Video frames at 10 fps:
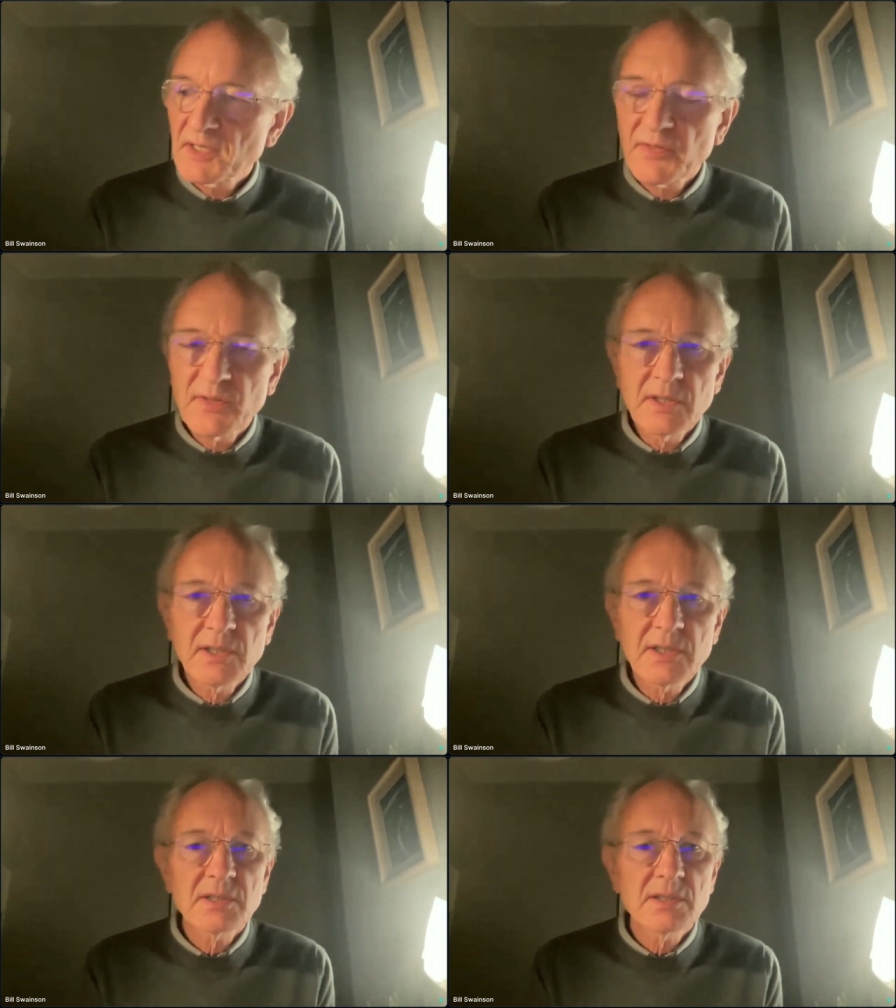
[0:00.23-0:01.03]
So
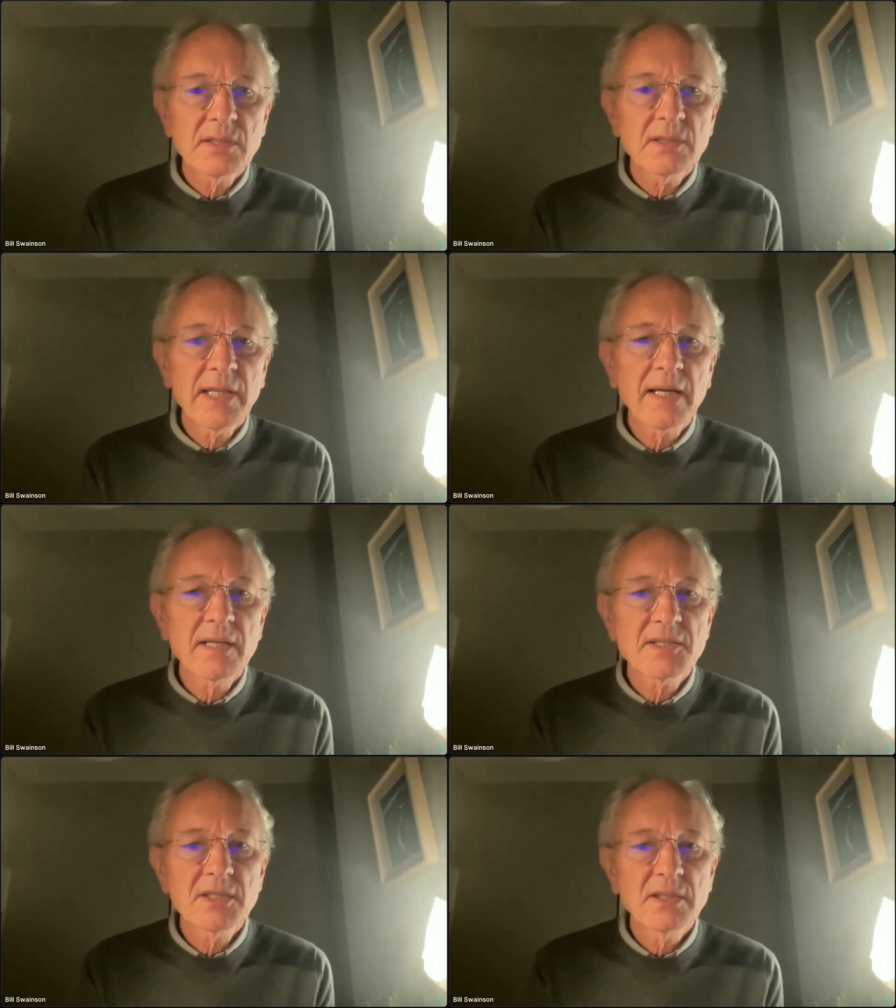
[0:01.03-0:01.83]
this
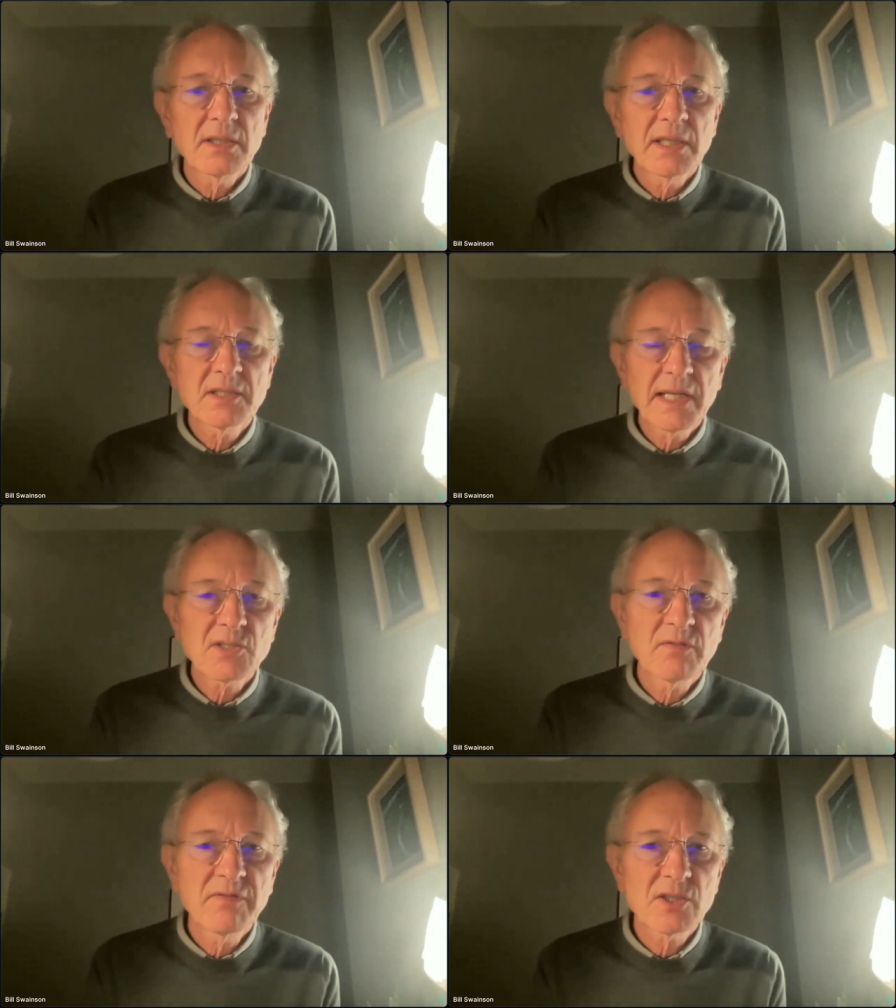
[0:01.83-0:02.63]
is the
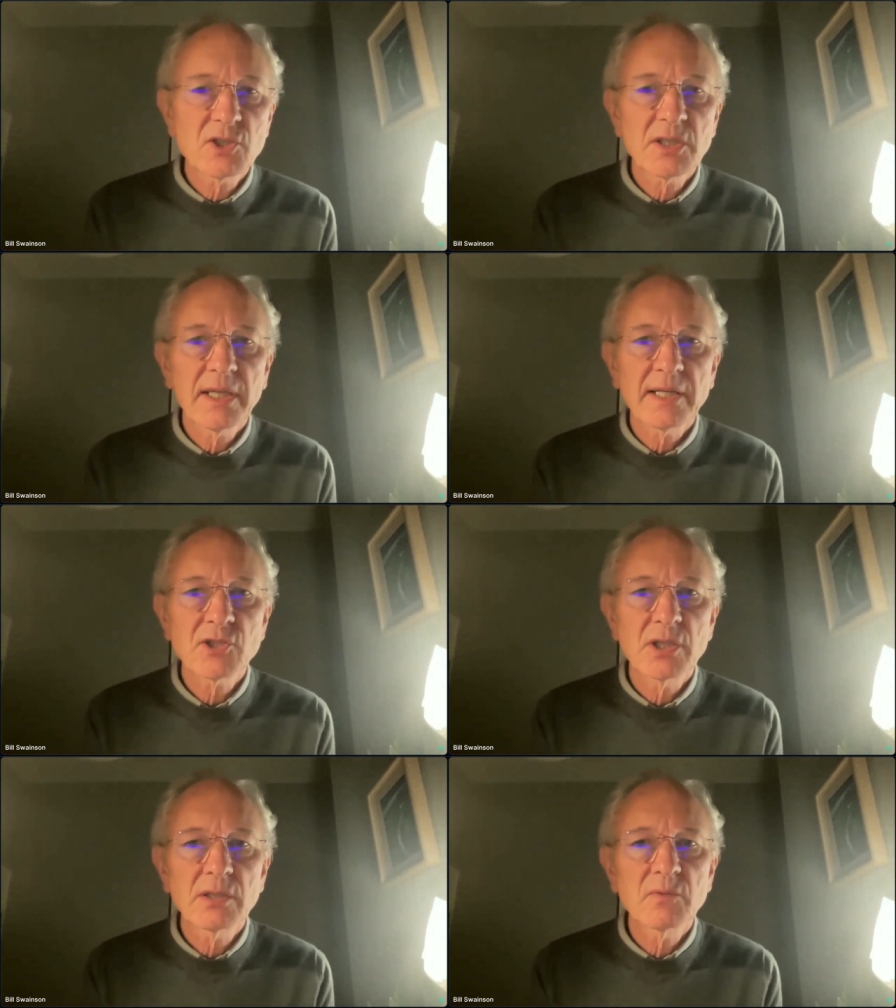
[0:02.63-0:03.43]
third
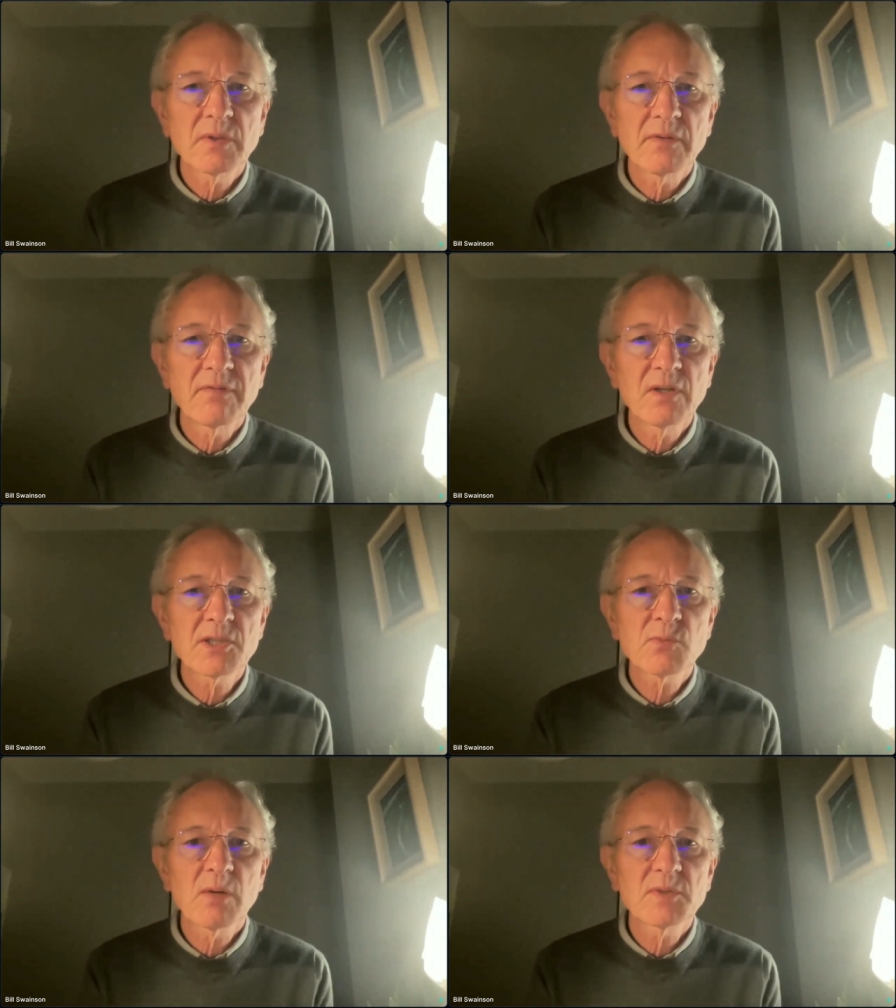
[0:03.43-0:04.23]
Lancaster International
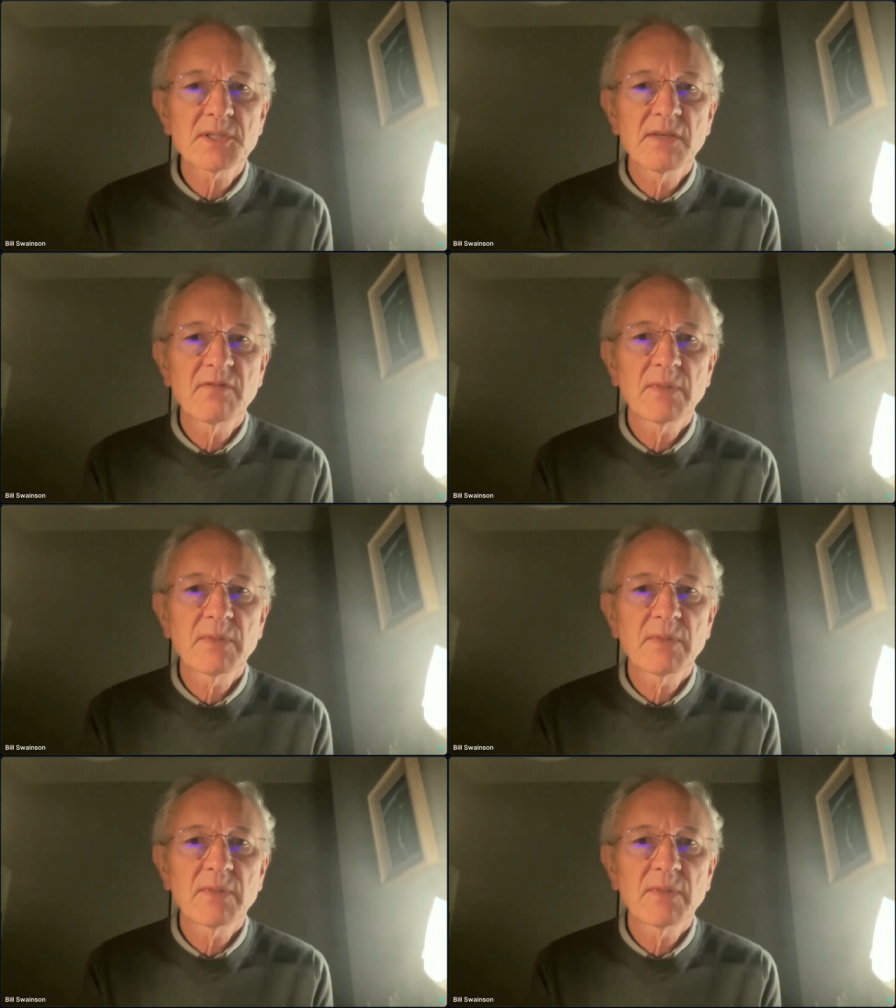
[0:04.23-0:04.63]
Fiction Lecture.